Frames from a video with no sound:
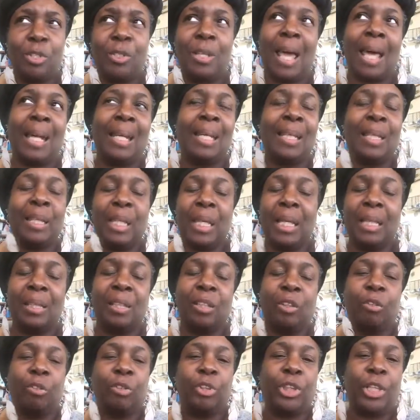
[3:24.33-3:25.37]
and I didn't think to
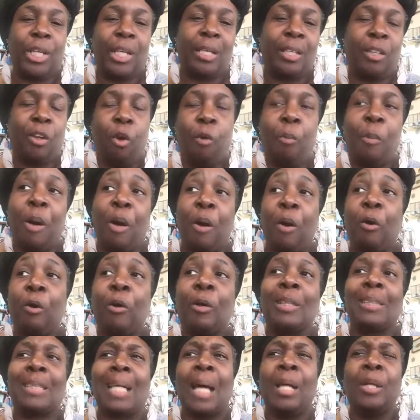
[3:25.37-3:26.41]
go check on my own
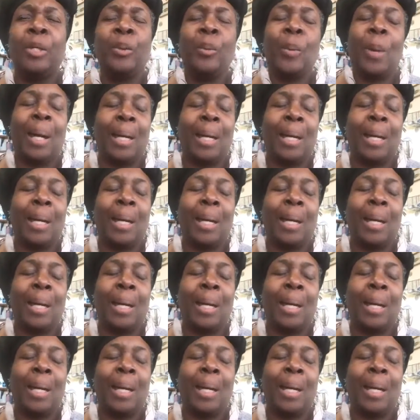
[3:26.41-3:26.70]
because I knew